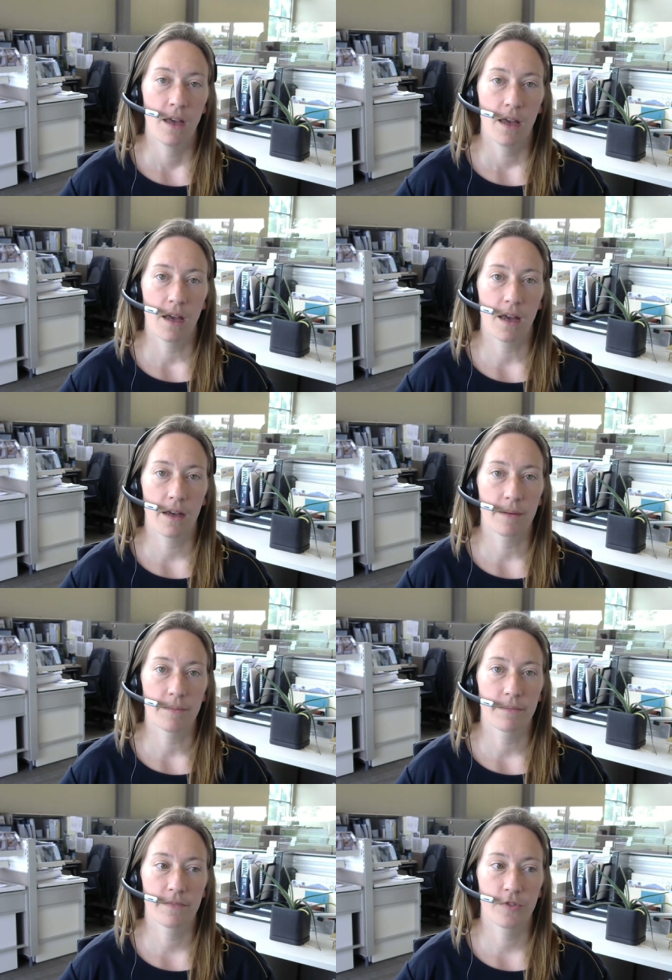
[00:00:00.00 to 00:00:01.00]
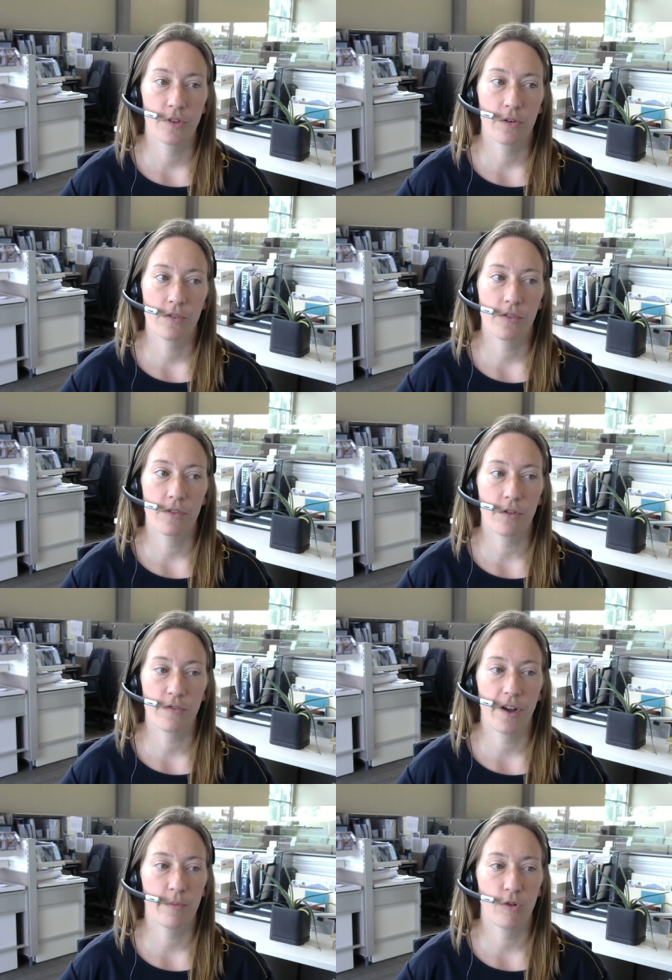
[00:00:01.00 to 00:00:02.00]
for those
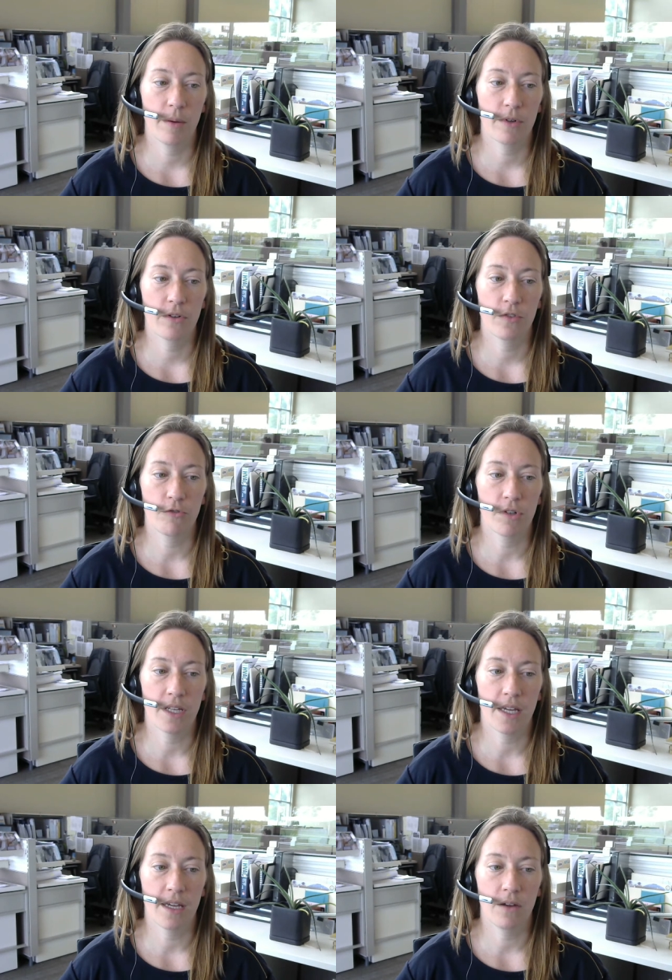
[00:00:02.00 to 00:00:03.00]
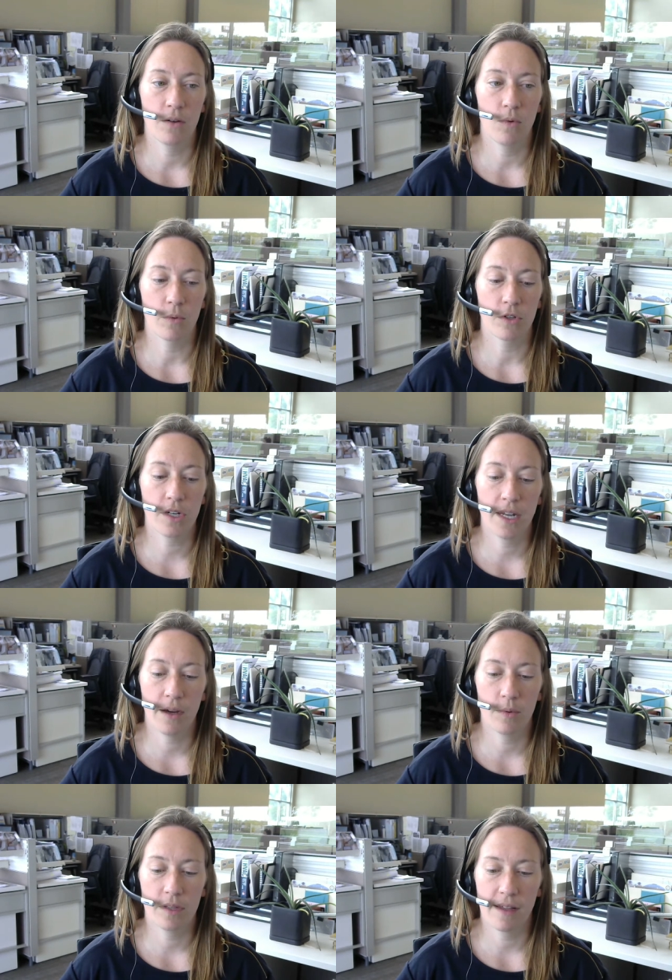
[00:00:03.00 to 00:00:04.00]
5 parameters are really what we're looking
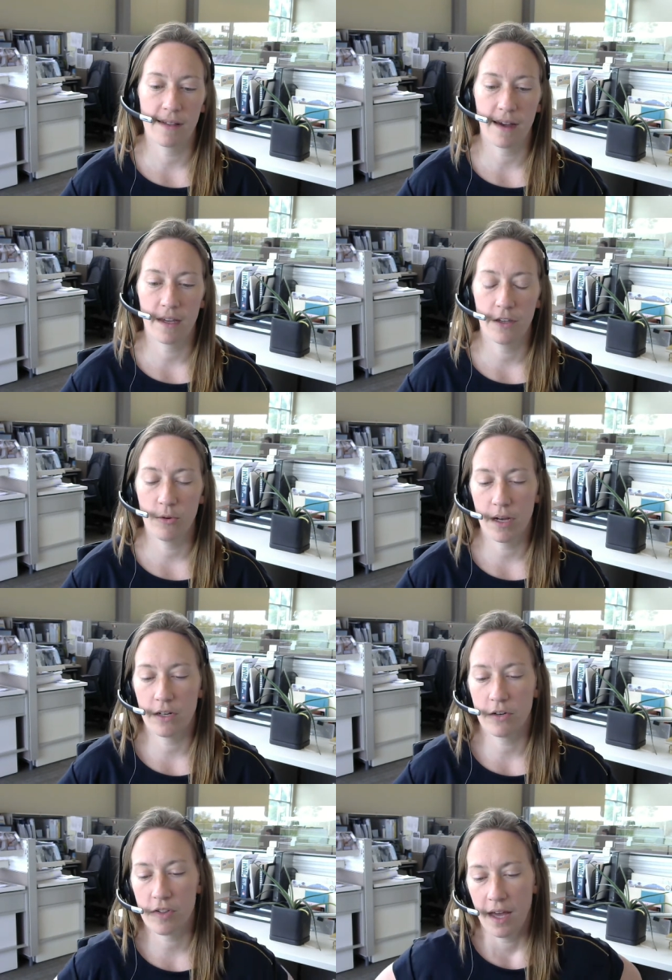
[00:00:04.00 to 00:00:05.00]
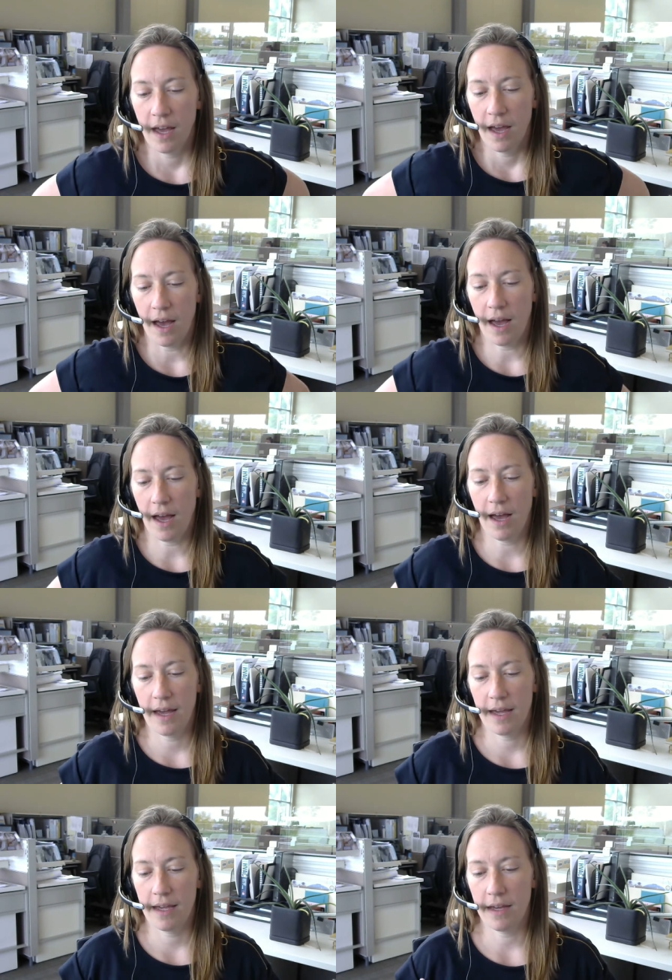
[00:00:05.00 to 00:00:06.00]
at with these IAQ monitors.
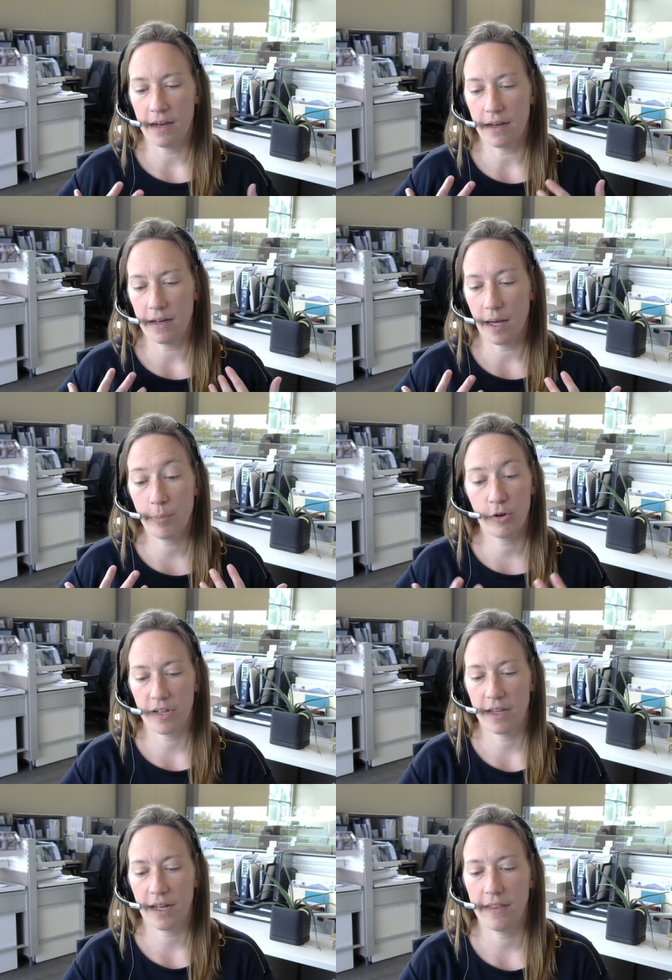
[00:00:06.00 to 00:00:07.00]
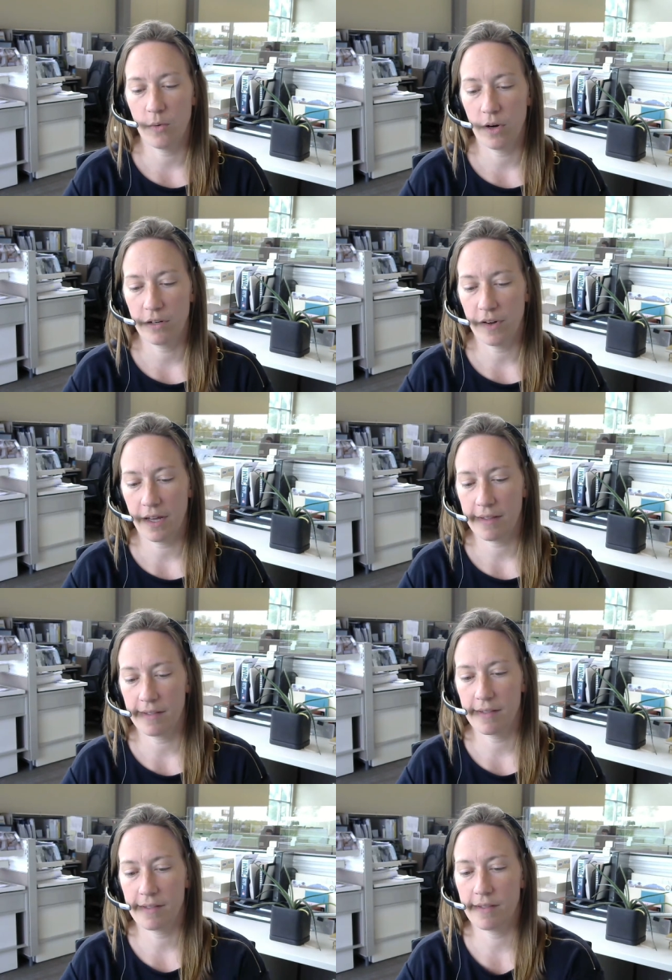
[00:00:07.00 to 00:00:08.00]
I personally like the Awair
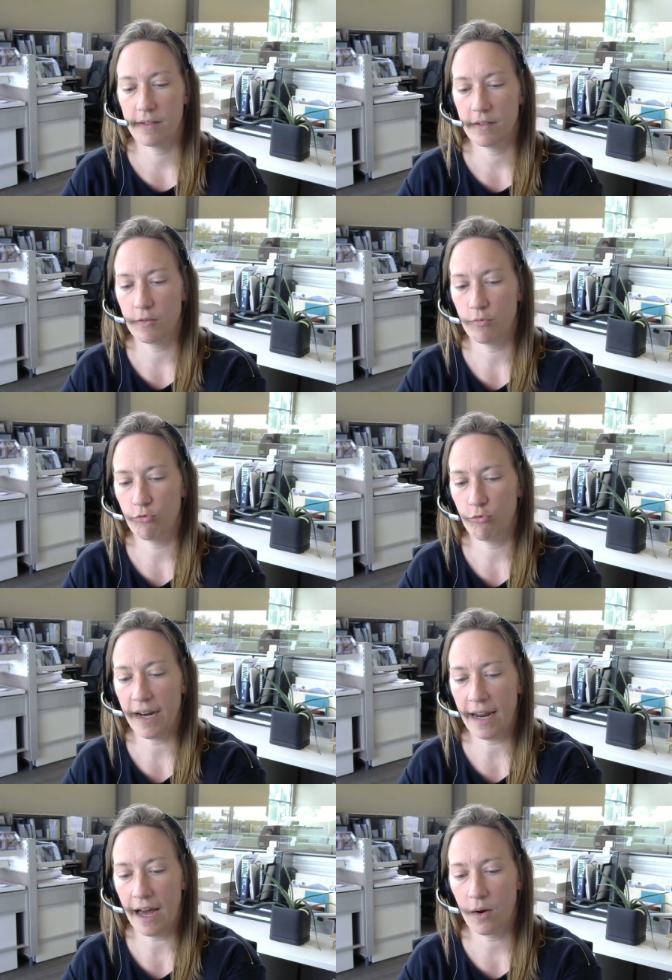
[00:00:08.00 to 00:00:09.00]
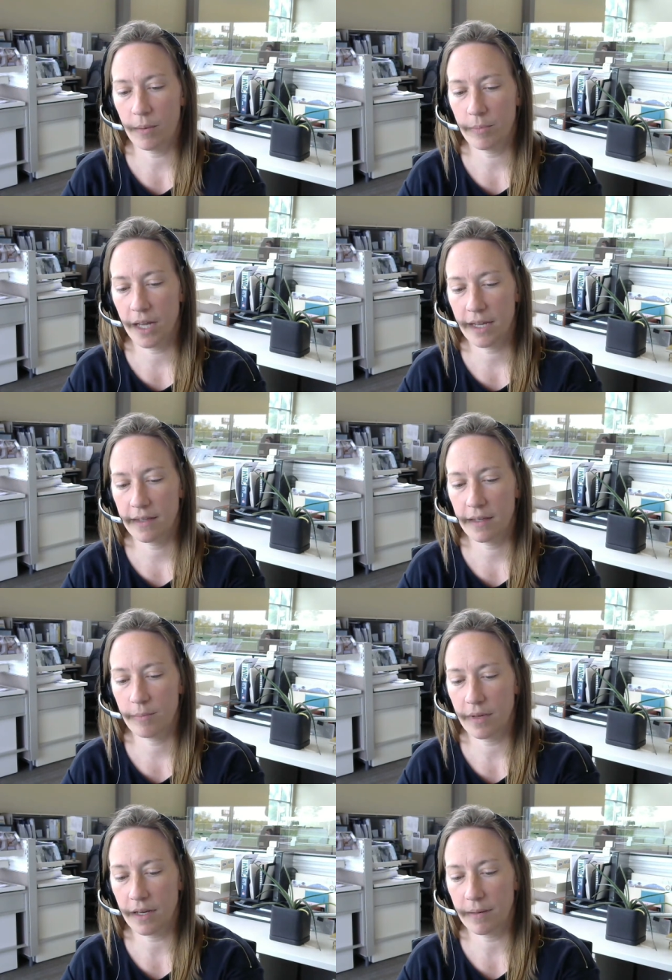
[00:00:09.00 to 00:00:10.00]
devices. Right now I'm liking
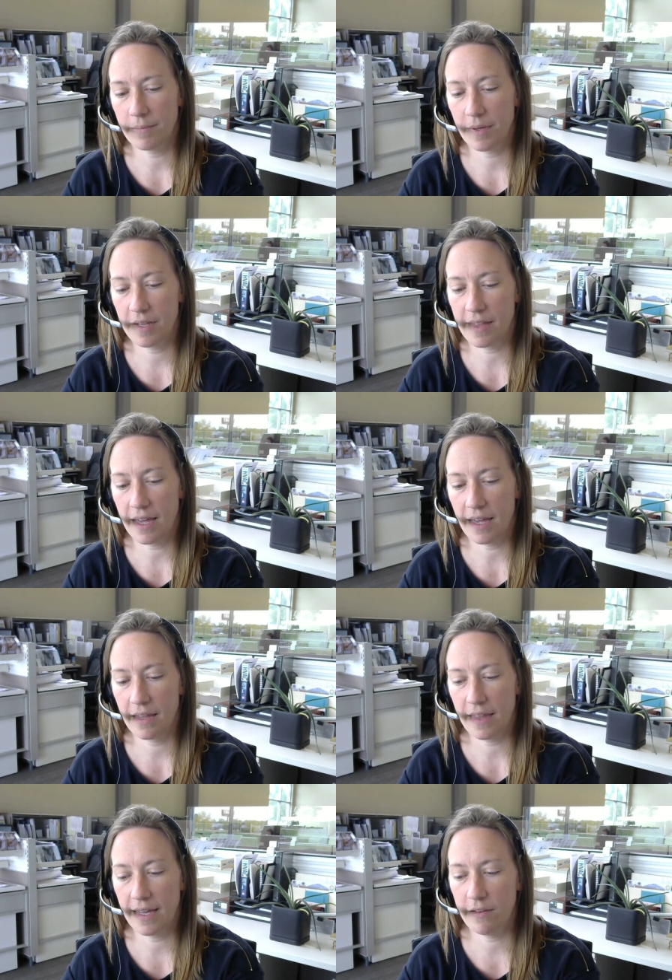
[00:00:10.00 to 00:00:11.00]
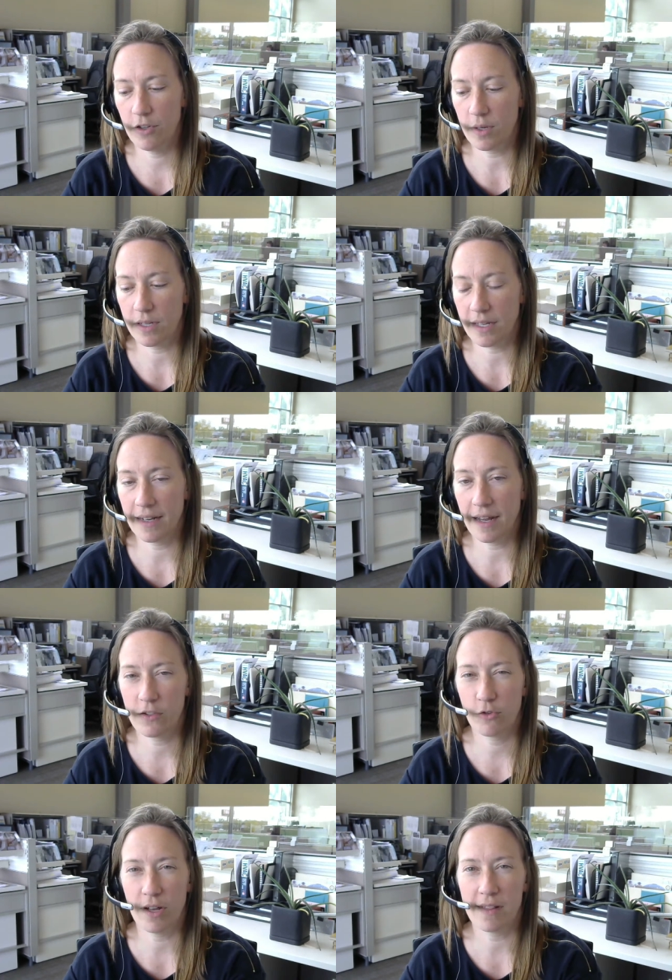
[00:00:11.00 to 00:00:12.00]
them because they give you a
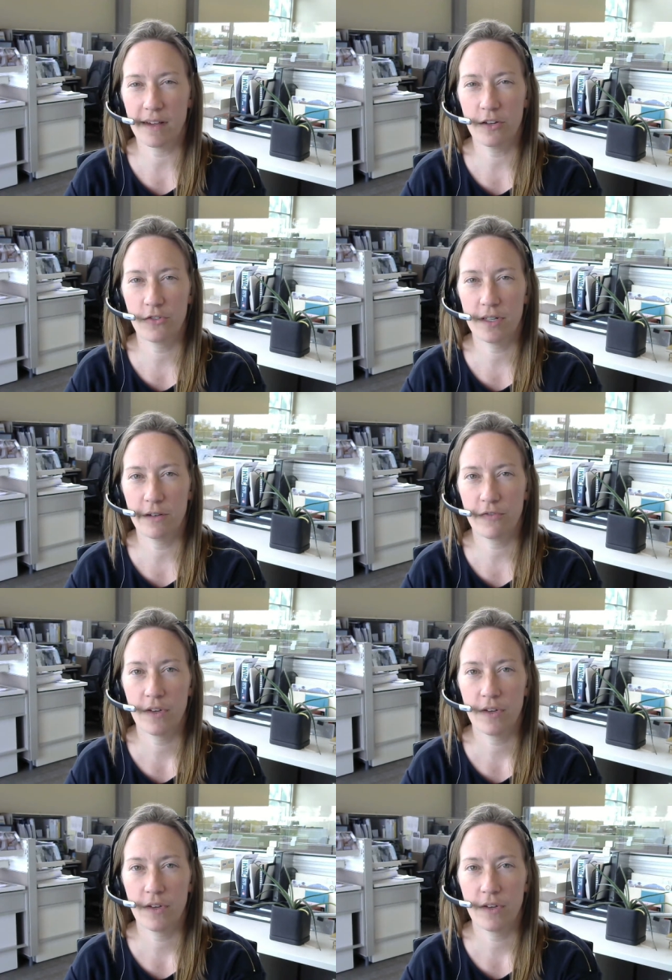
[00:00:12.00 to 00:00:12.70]
nice translation. If